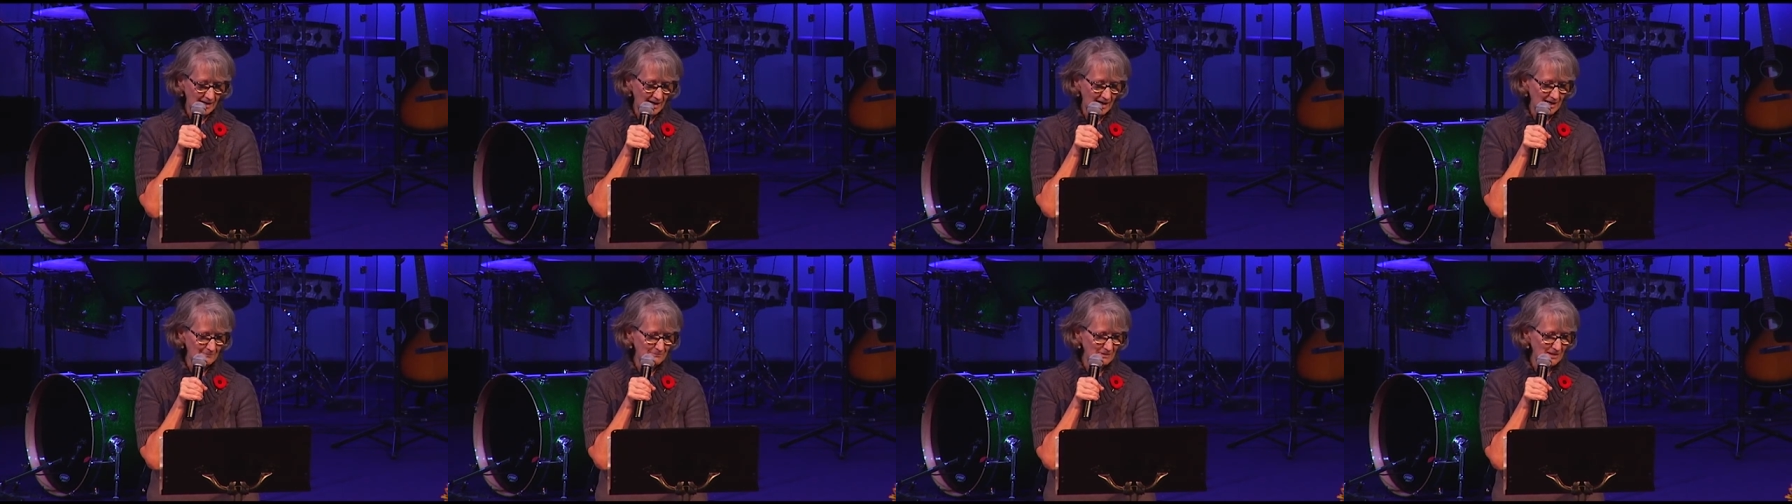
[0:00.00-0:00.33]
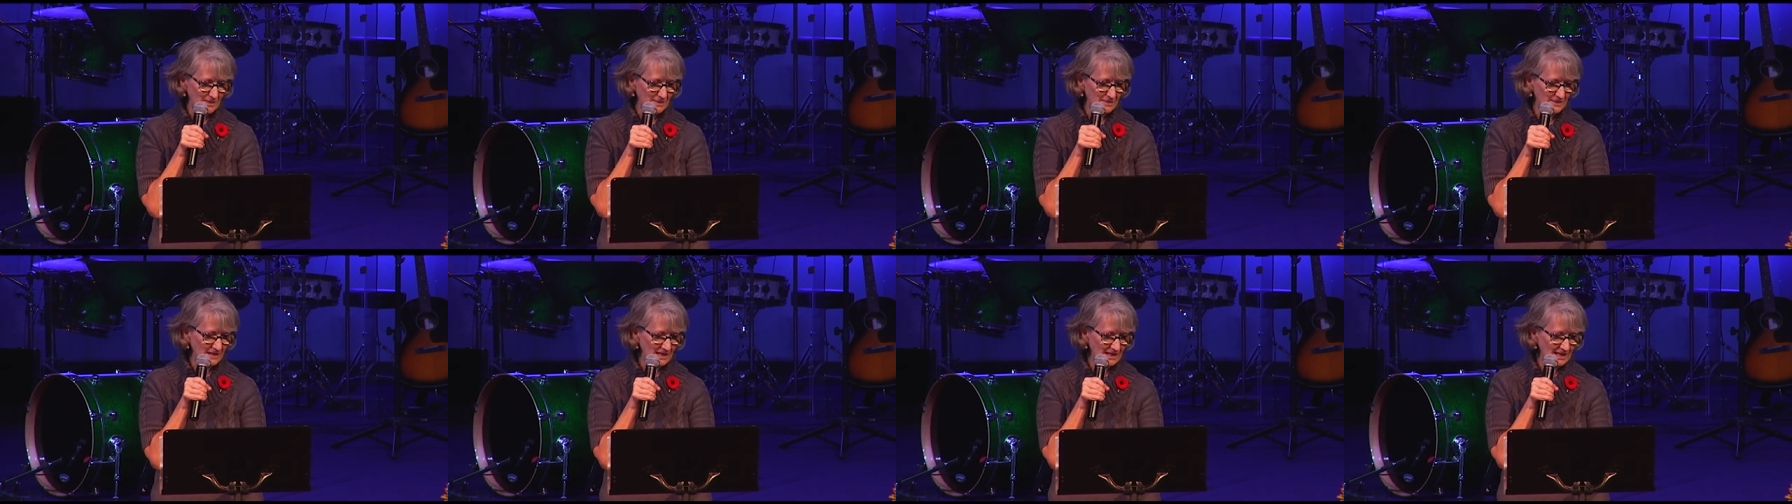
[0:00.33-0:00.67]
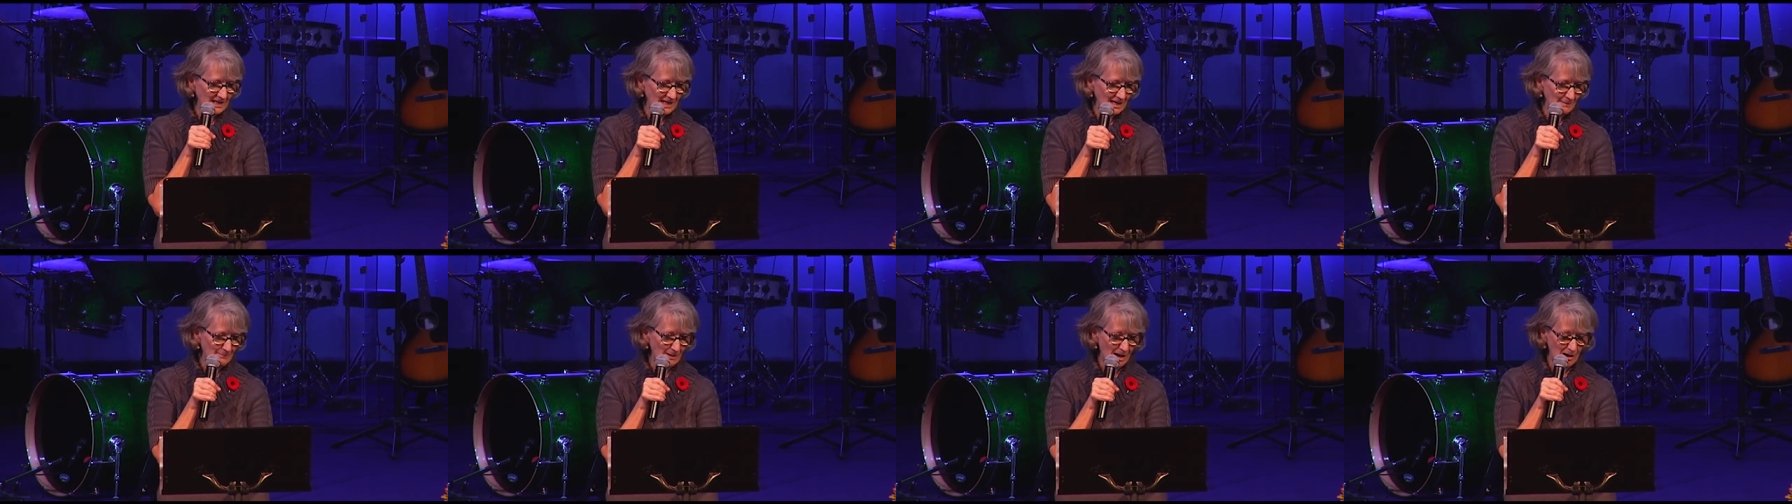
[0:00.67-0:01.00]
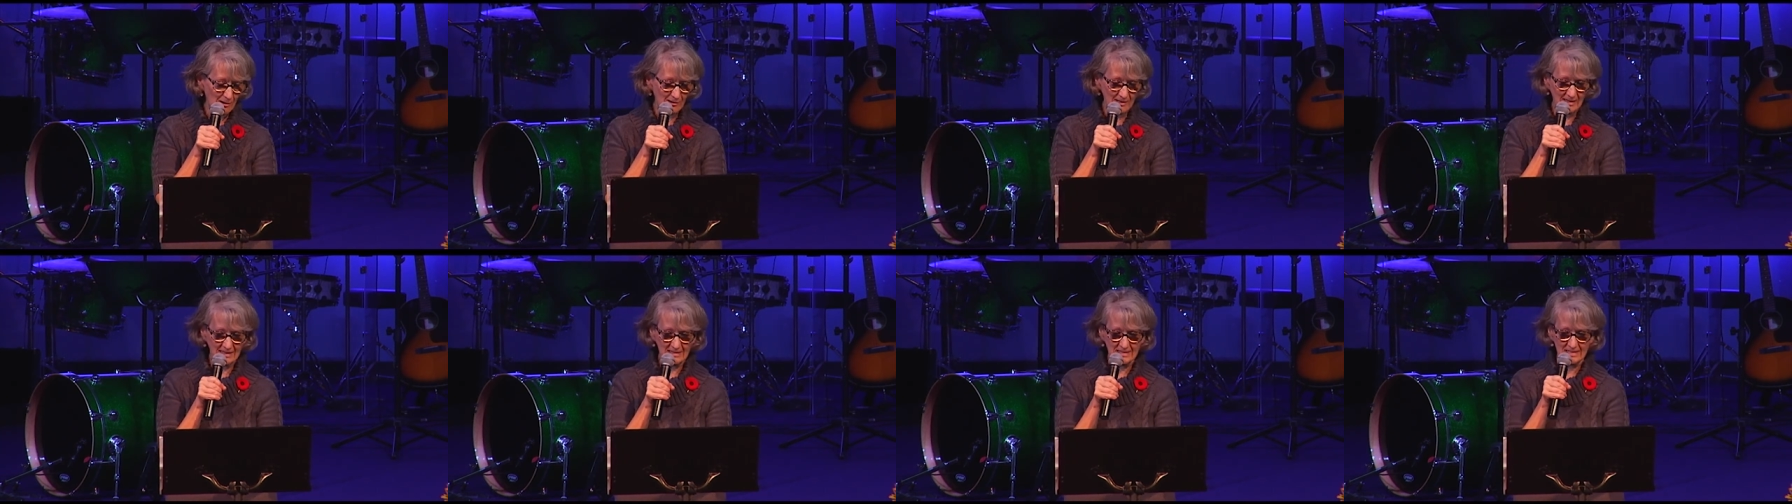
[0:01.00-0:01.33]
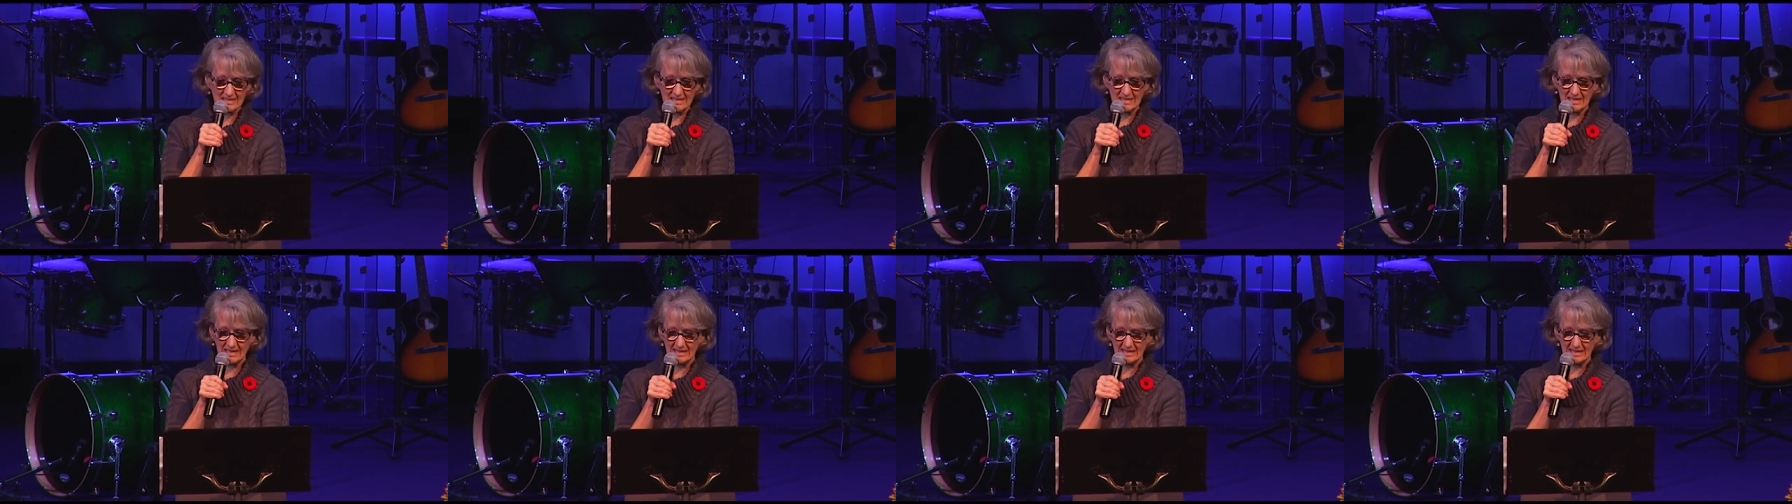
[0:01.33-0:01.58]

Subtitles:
had been thinking about it,